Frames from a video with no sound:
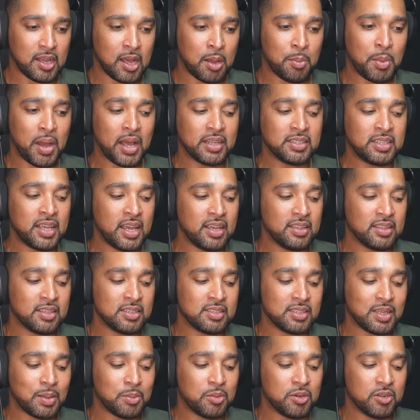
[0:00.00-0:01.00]
I might take this
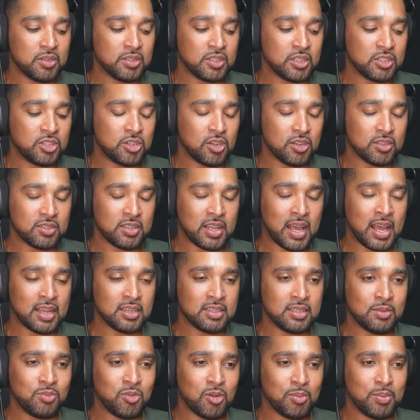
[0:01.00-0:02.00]
summer as a chance to
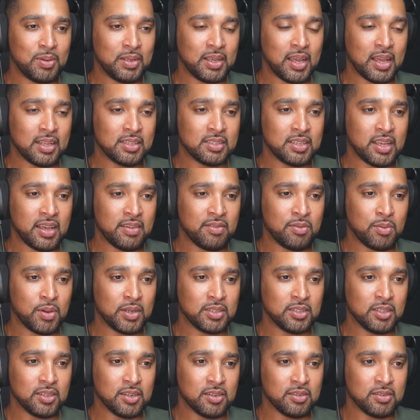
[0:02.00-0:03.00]
actually properly get into
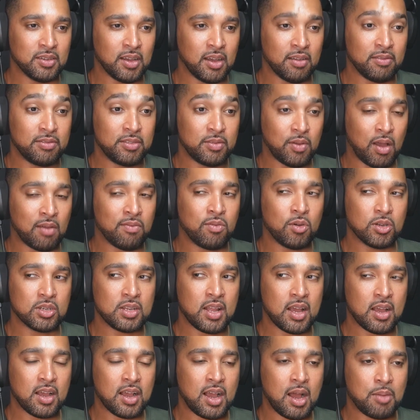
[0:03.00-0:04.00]
F1, you know. I've watched
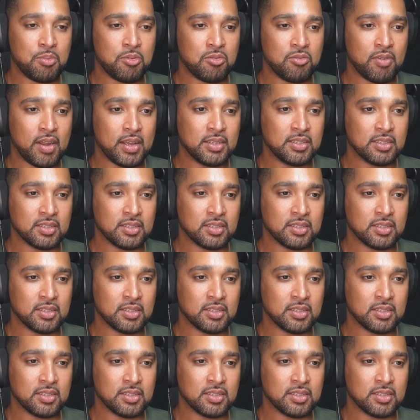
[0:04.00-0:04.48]
like a couple races.